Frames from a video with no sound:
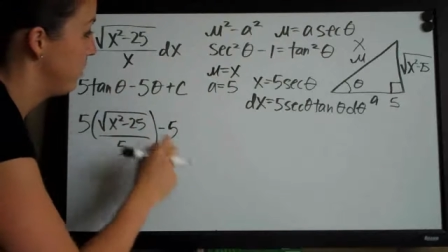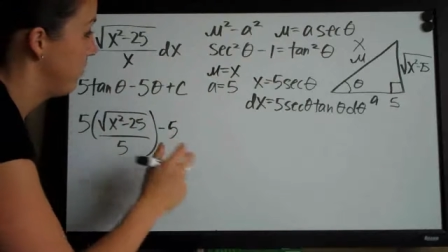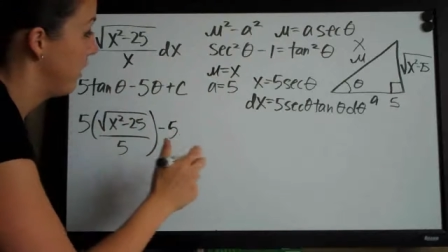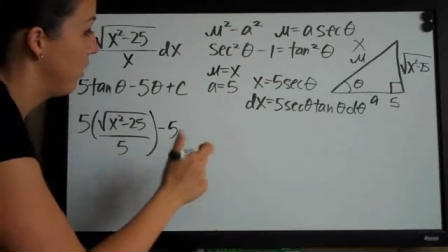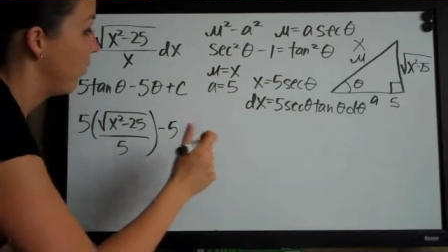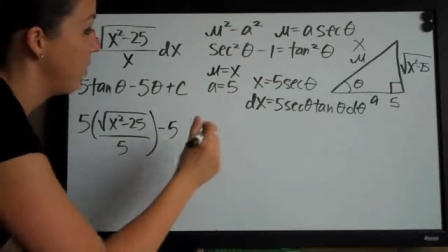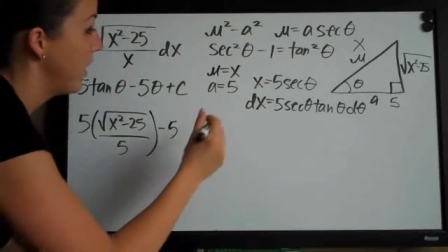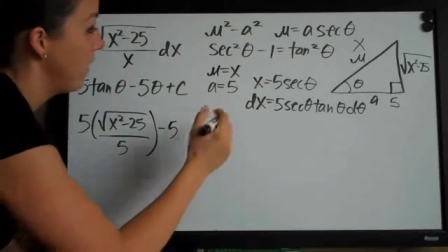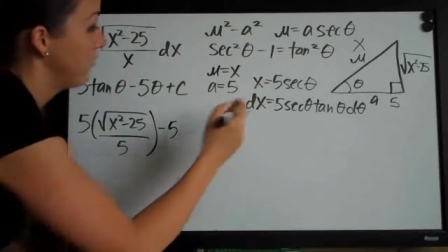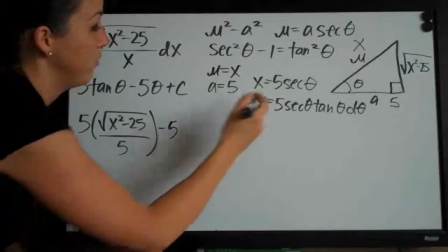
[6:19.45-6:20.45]
of theta, we
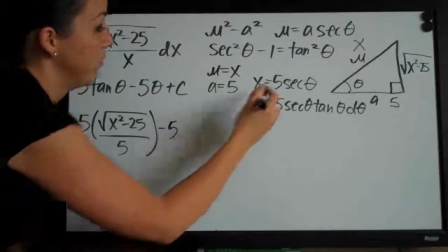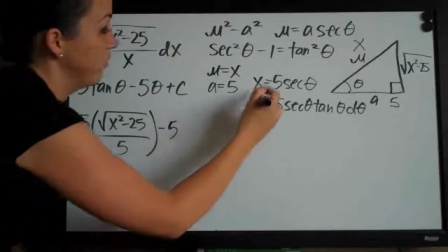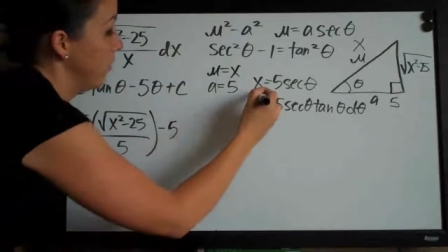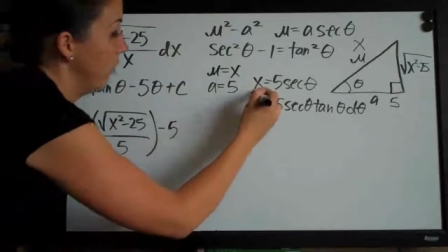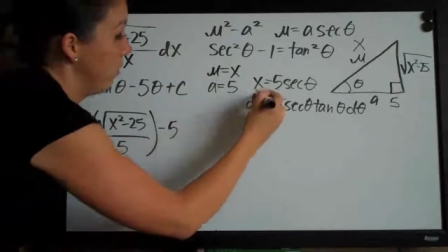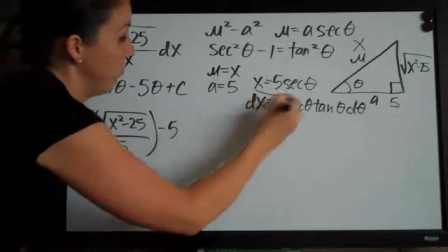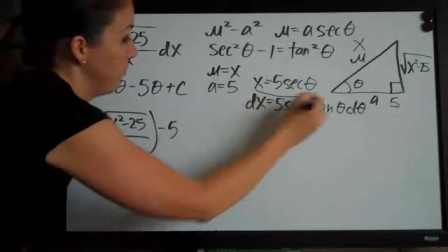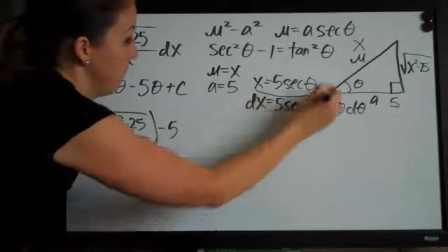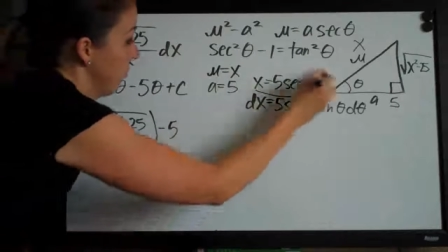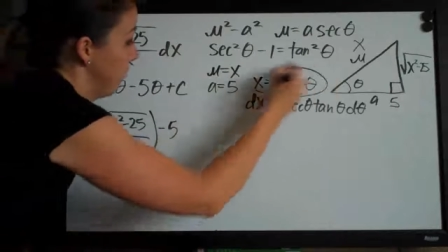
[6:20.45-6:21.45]
have to solve
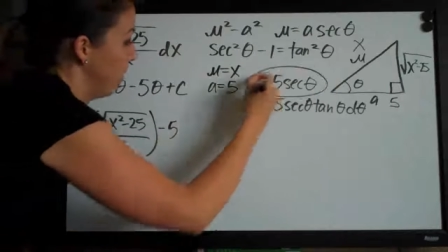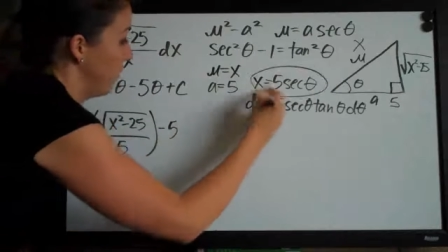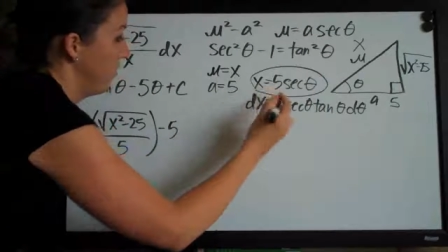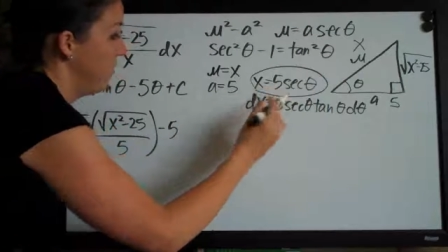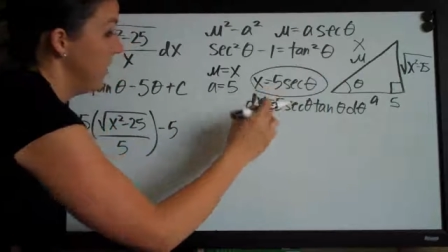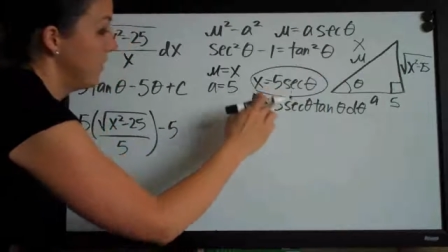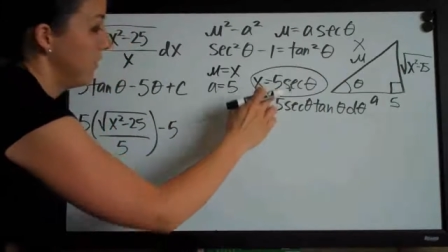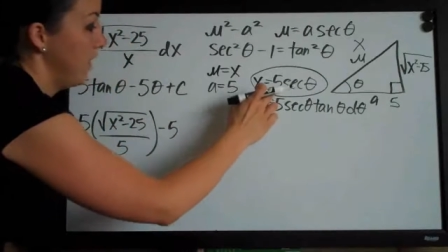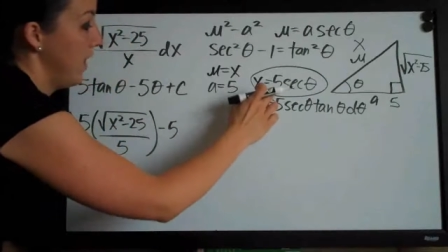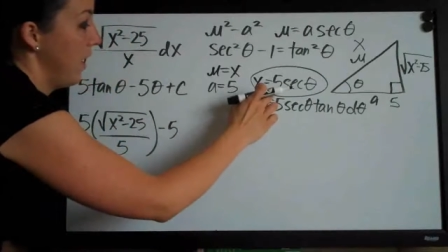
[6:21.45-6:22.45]
this
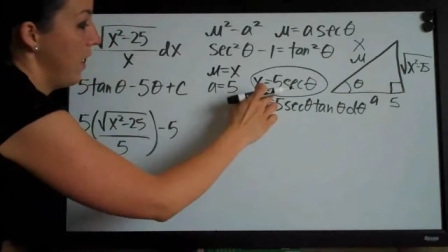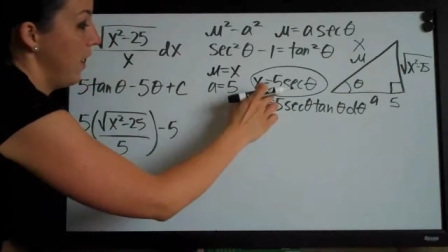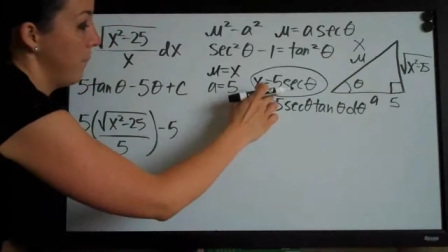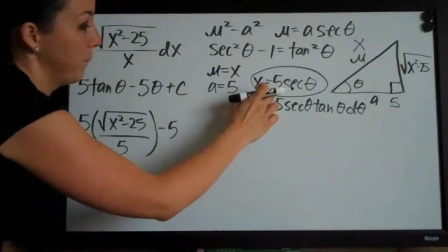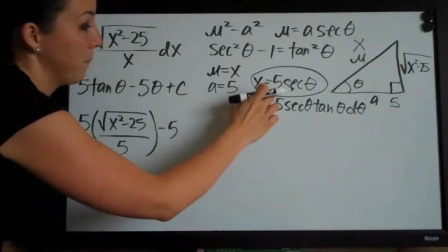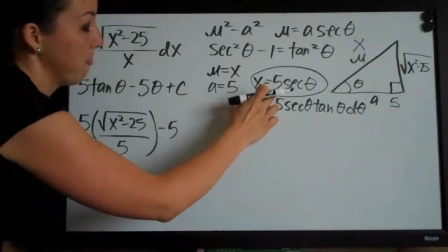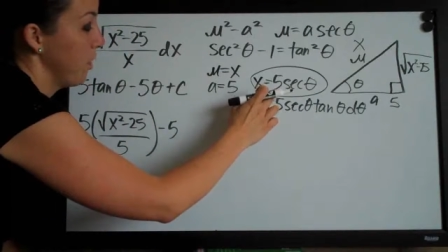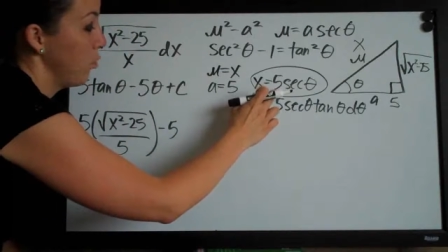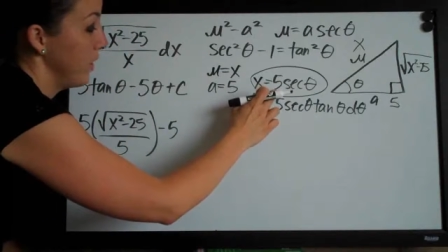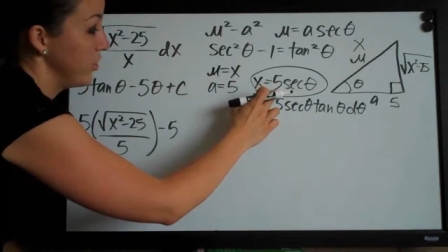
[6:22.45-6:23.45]
um,
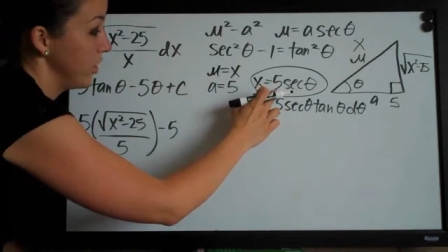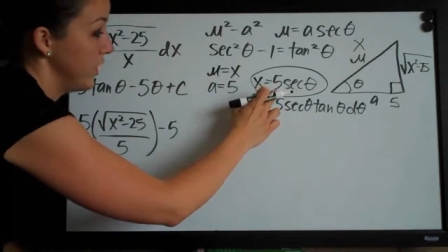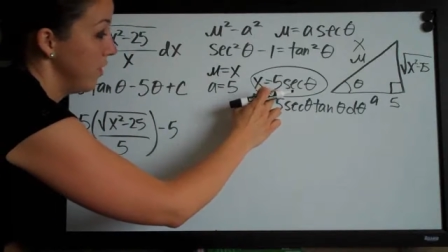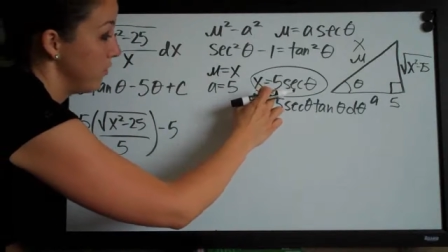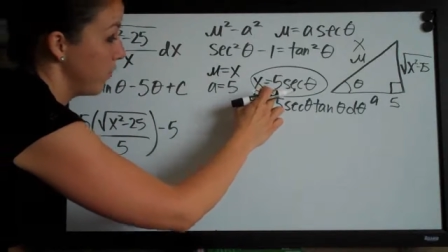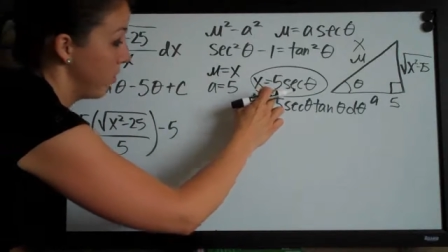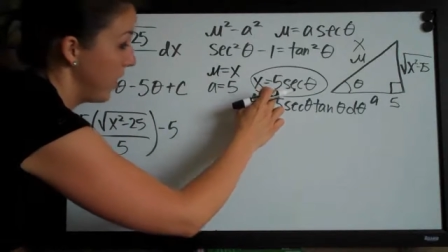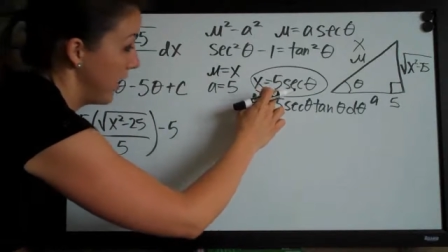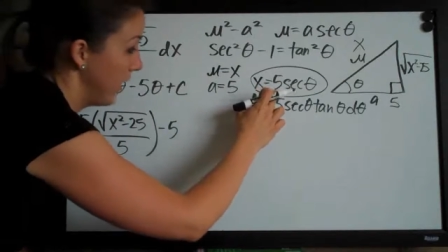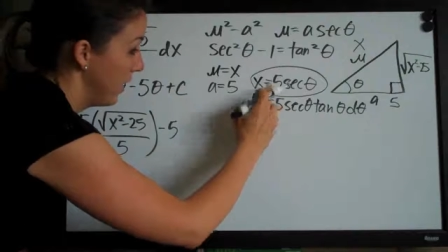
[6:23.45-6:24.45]
equation here for
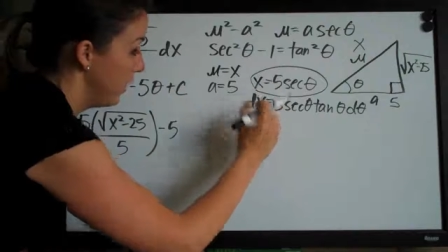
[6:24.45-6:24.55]
theta.